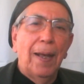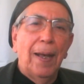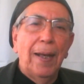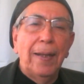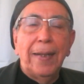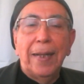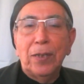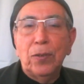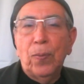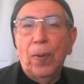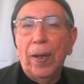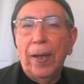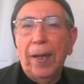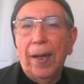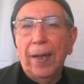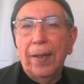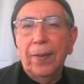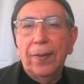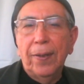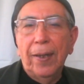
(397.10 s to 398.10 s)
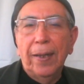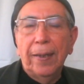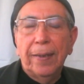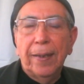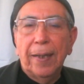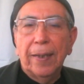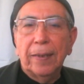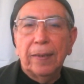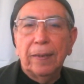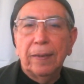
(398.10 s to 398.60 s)
And that's why I think
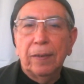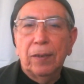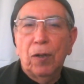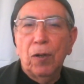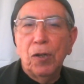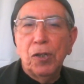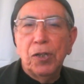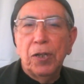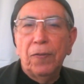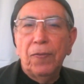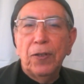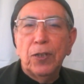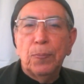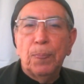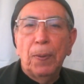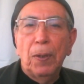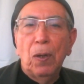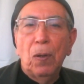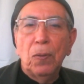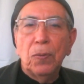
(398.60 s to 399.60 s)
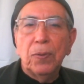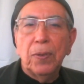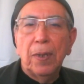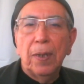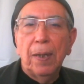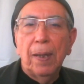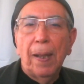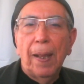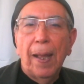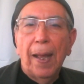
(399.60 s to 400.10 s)
that Gurdjieff and
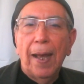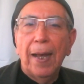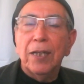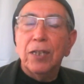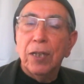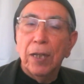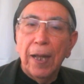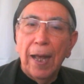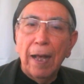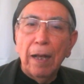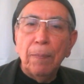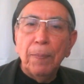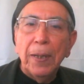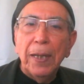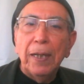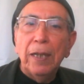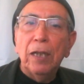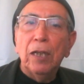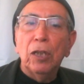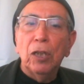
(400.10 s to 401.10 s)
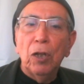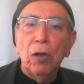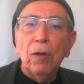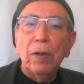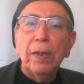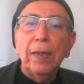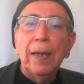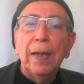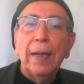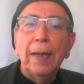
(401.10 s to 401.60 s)
Spinoza has helped me
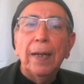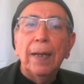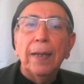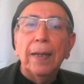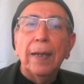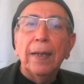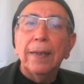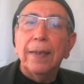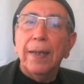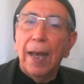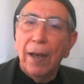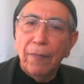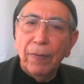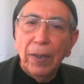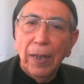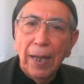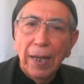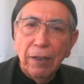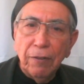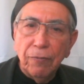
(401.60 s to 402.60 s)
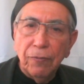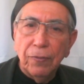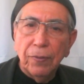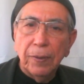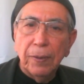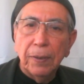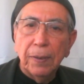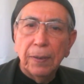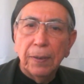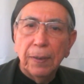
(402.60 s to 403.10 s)
learn to have a life,
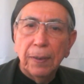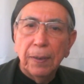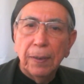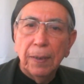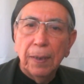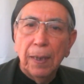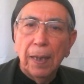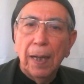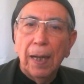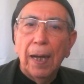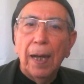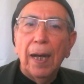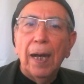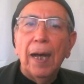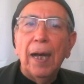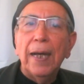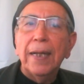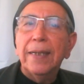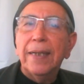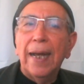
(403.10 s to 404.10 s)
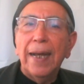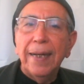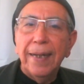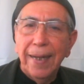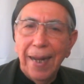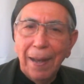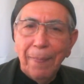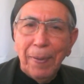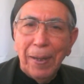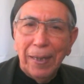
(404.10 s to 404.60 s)
a
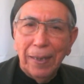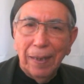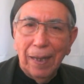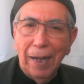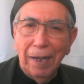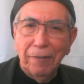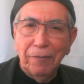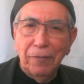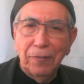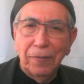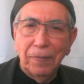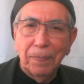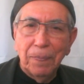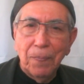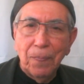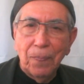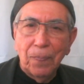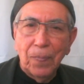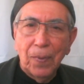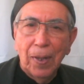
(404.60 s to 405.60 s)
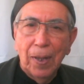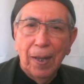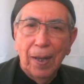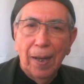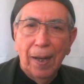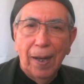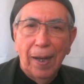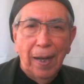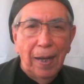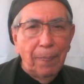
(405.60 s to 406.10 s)
dynamic life.
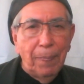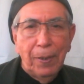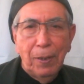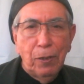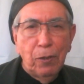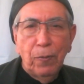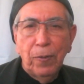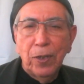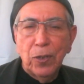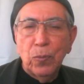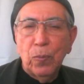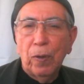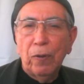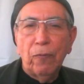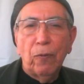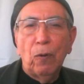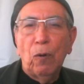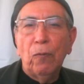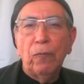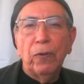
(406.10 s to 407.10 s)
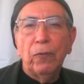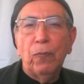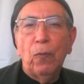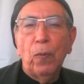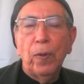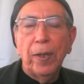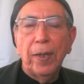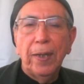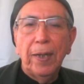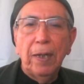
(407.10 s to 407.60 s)
I've been doing this work for over
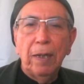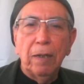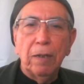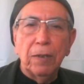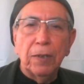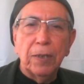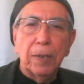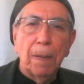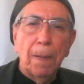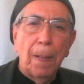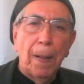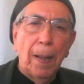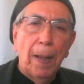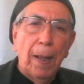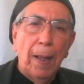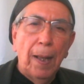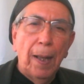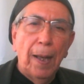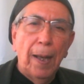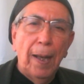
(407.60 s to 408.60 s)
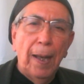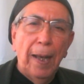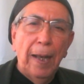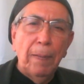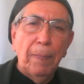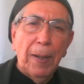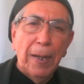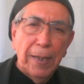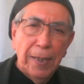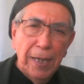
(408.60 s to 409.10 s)
40 years,
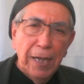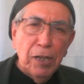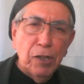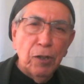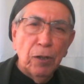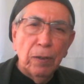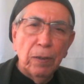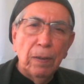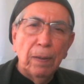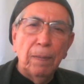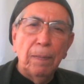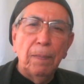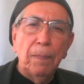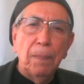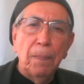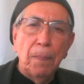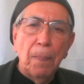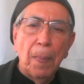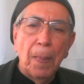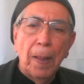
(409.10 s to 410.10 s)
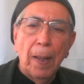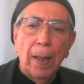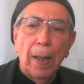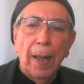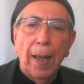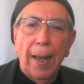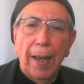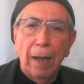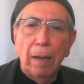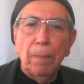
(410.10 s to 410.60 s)
and my teacher
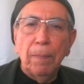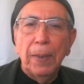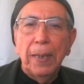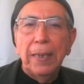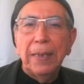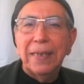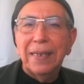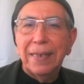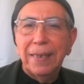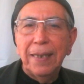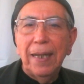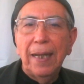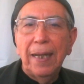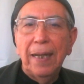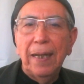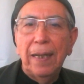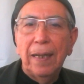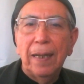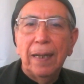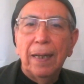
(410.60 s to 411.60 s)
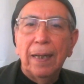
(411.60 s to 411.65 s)
helped me see